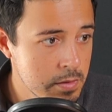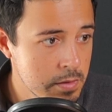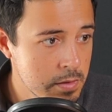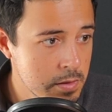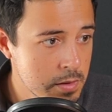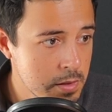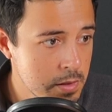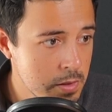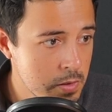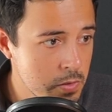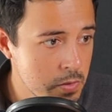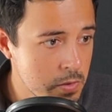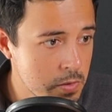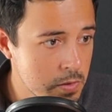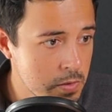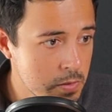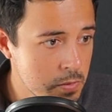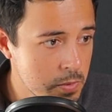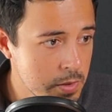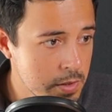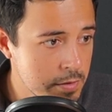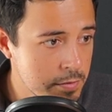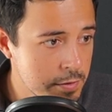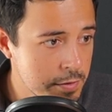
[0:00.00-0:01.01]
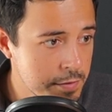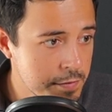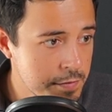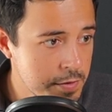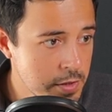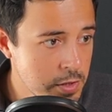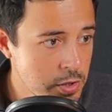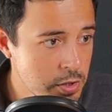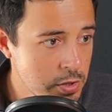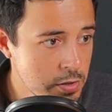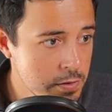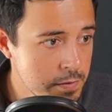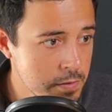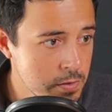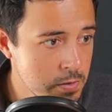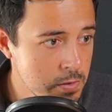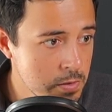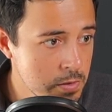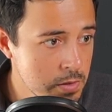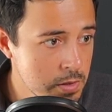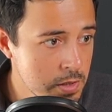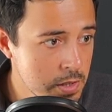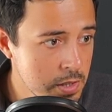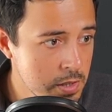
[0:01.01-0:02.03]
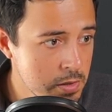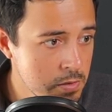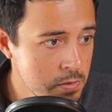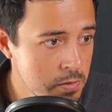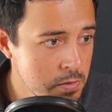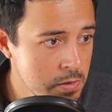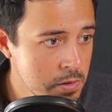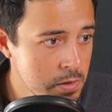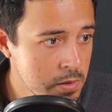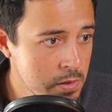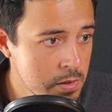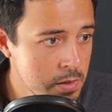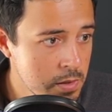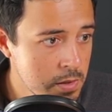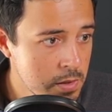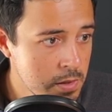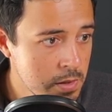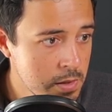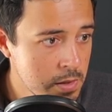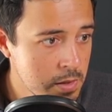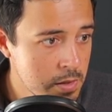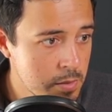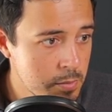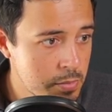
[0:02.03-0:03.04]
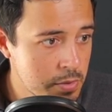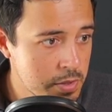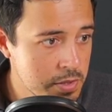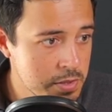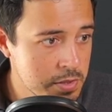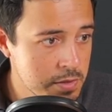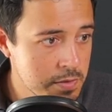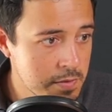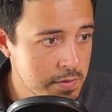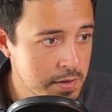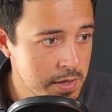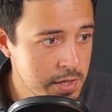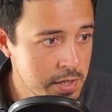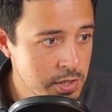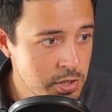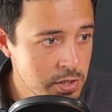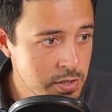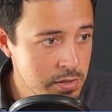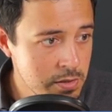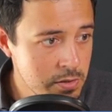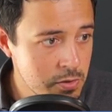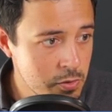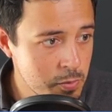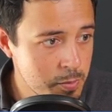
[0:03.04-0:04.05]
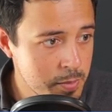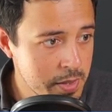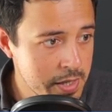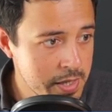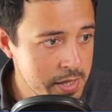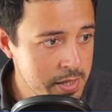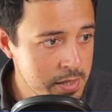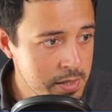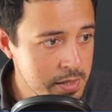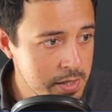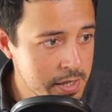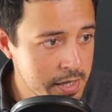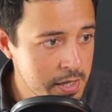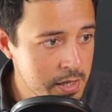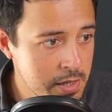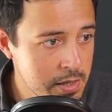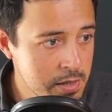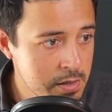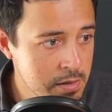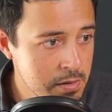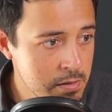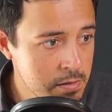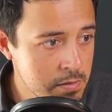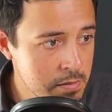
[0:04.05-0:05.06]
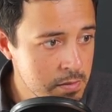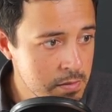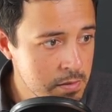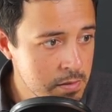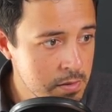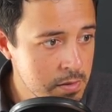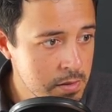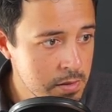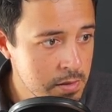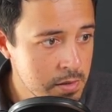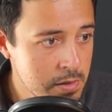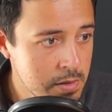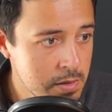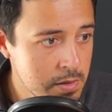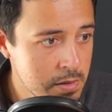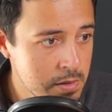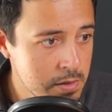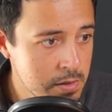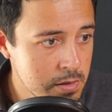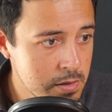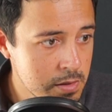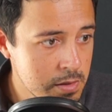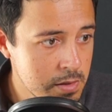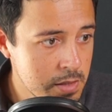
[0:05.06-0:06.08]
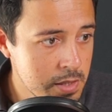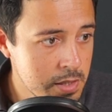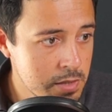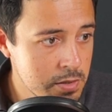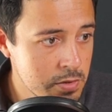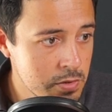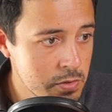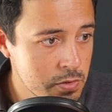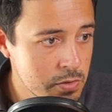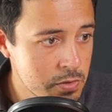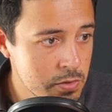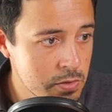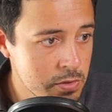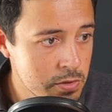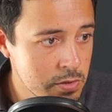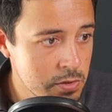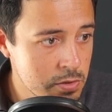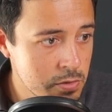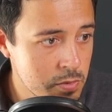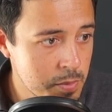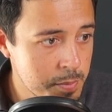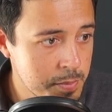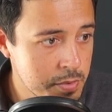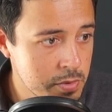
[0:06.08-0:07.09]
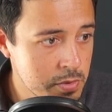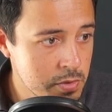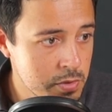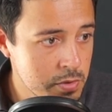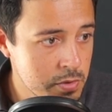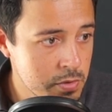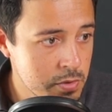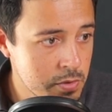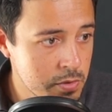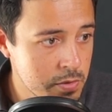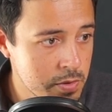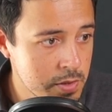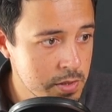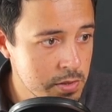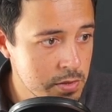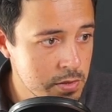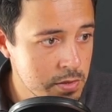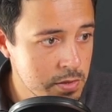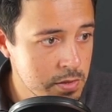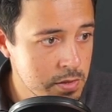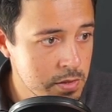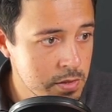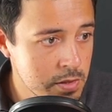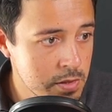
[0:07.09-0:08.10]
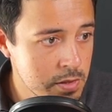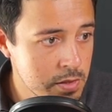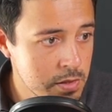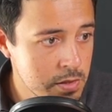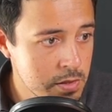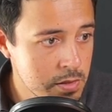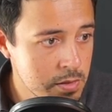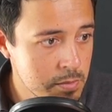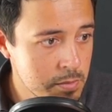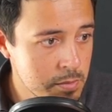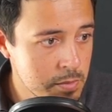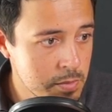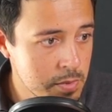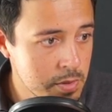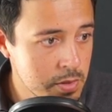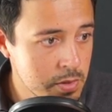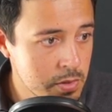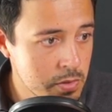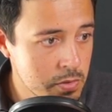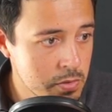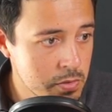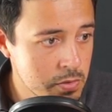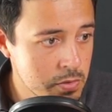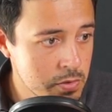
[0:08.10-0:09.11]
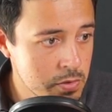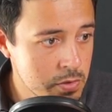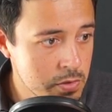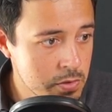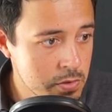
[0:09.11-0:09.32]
Oh look, we have a features folder now. Presentation, domain, data, data sources, repositories, models.